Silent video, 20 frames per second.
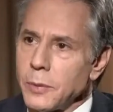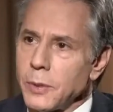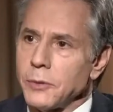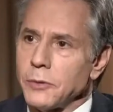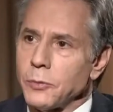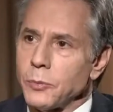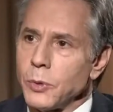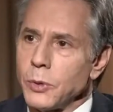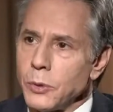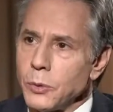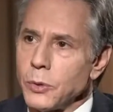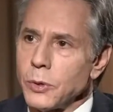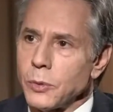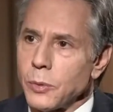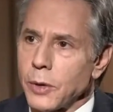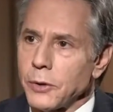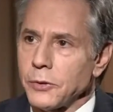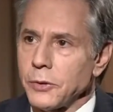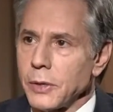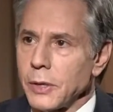commits renewed
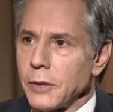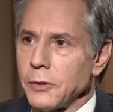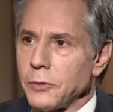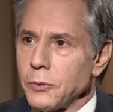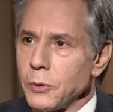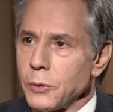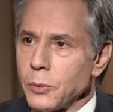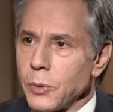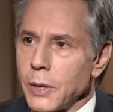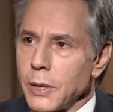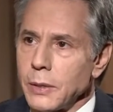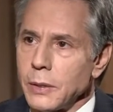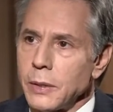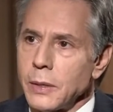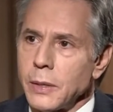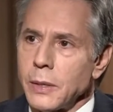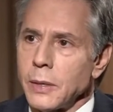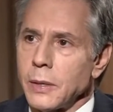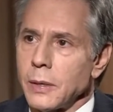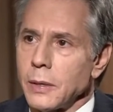aggression against
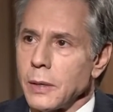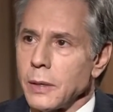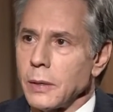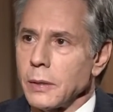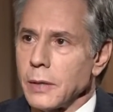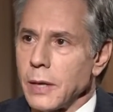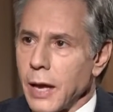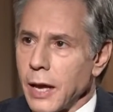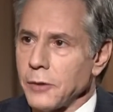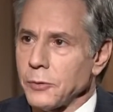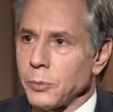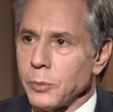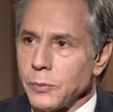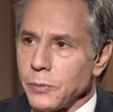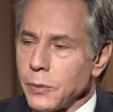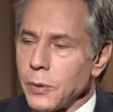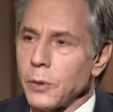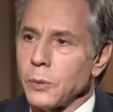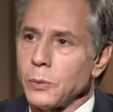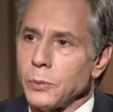Ukraine, uh, gas
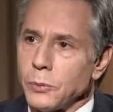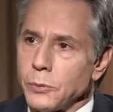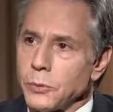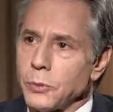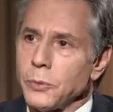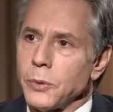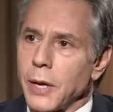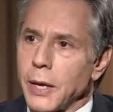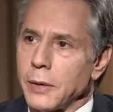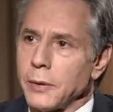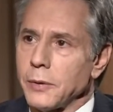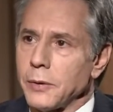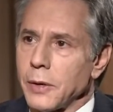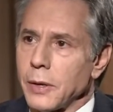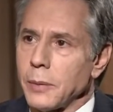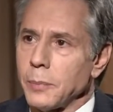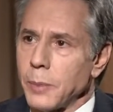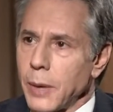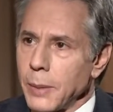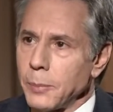would flow through that
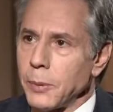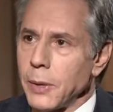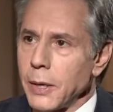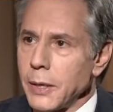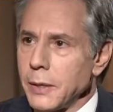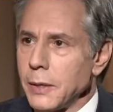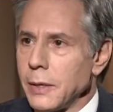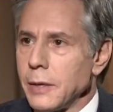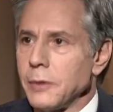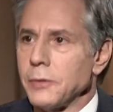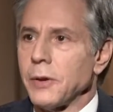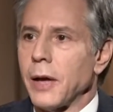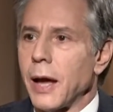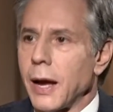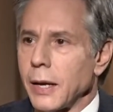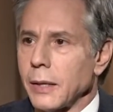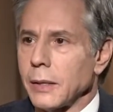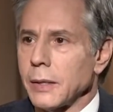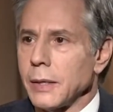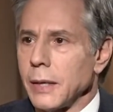uh, pipeline is
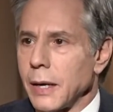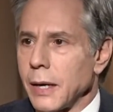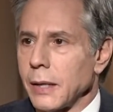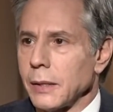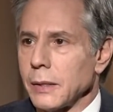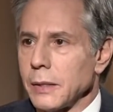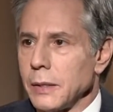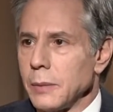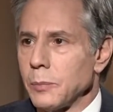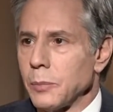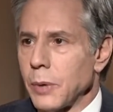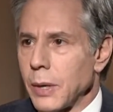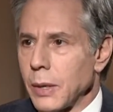highly, highly